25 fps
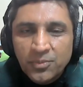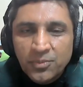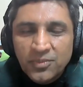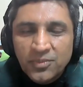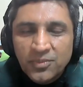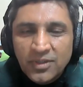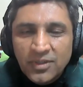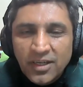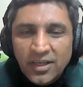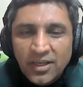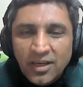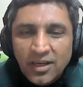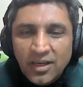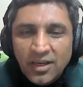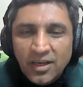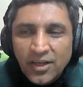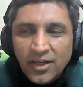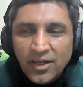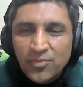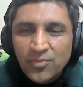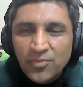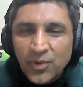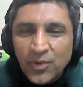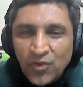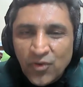kind of
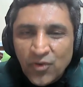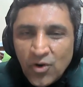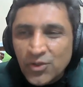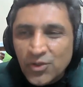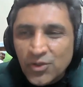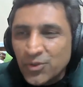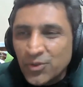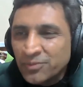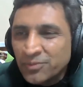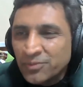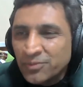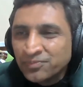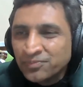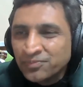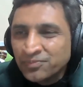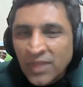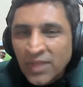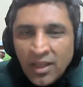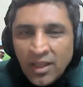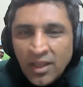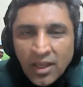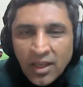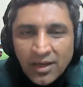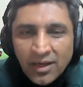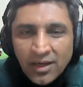provoke you
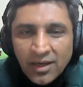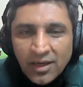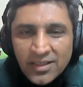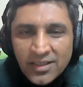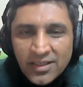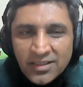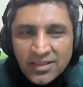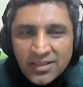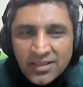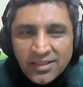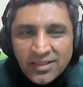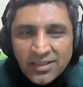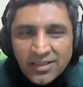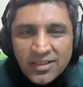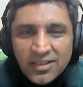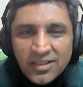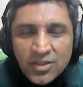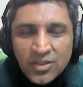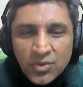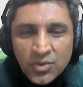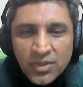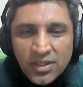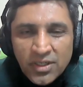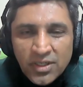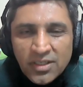is that a student
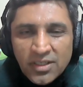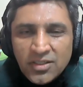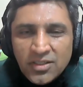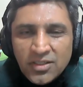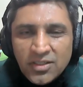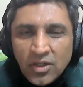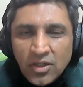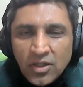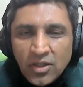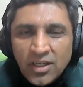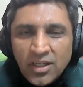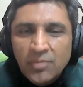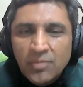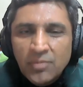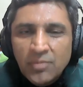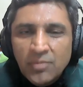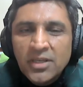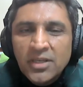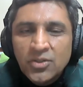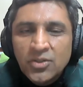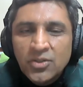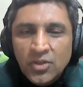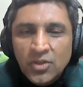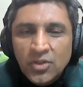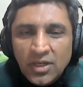is not coming to your
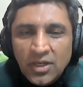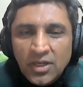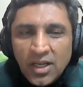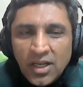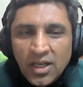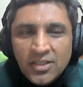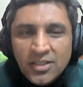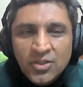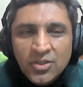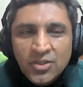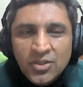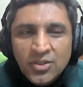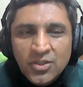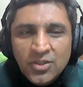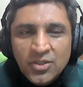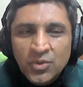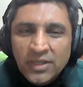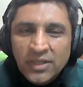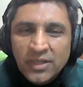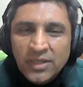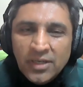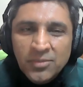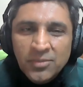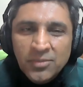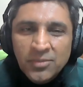class to develop
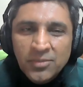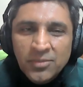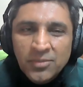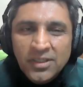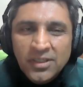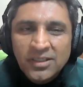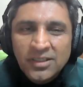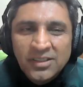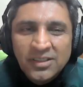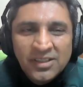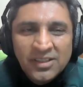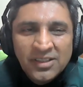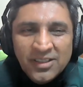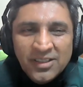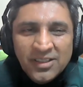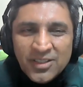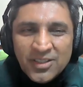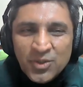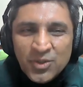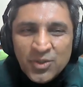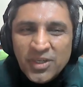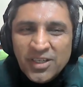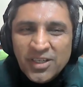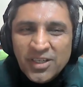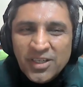a, a student
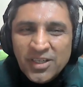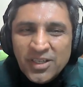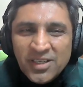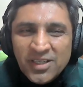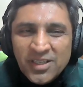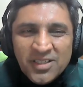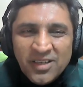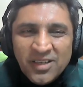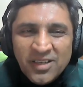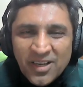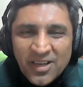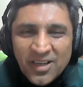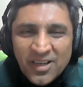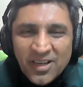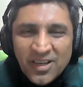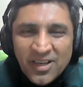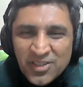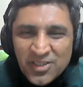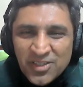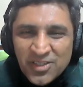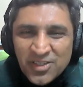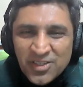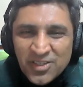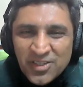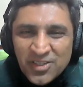teacher relationship.
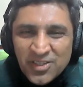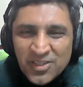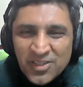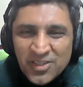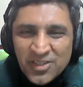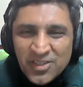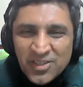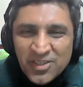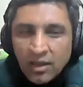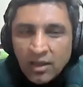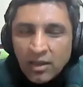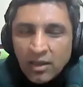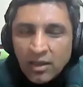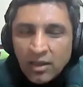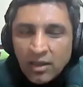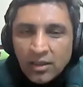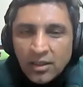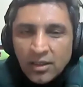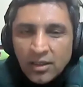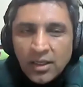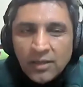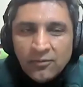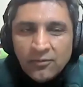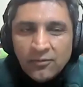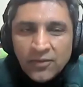Uh,
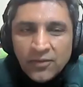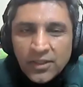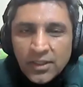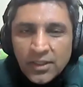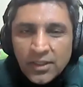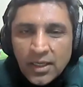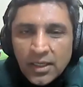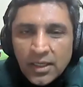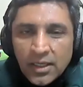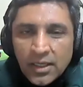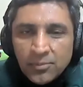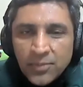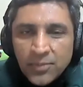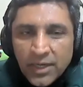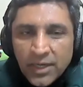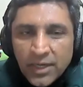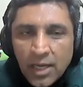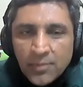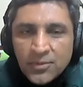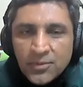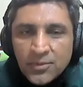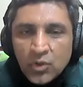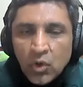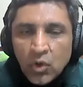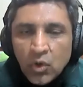we are perhaps
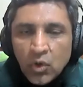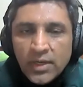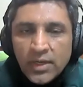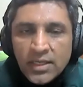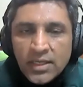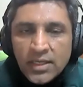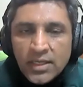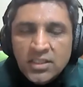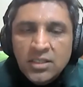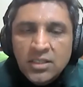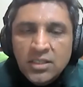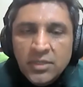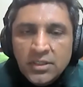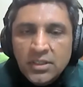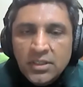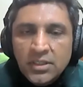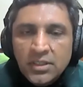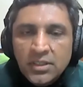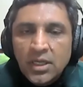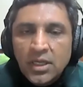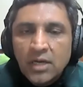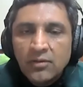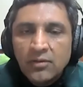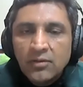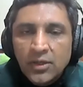overestimating
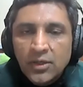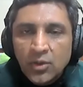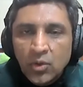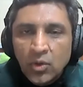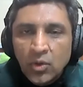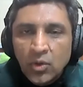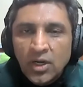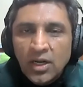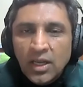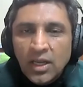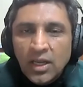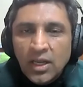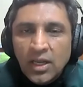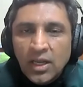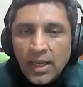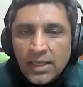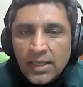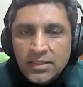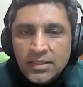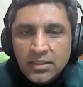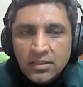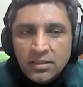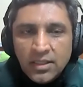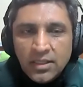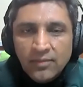our role as
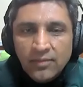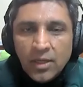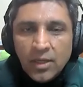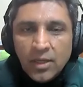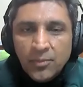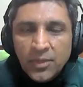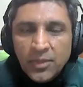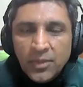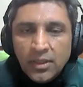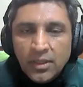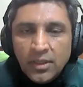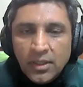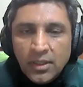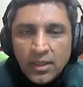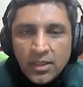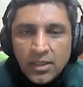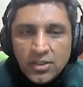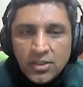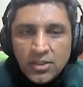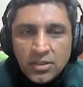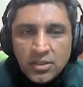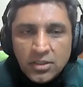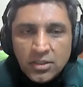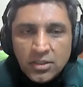developing a relationship.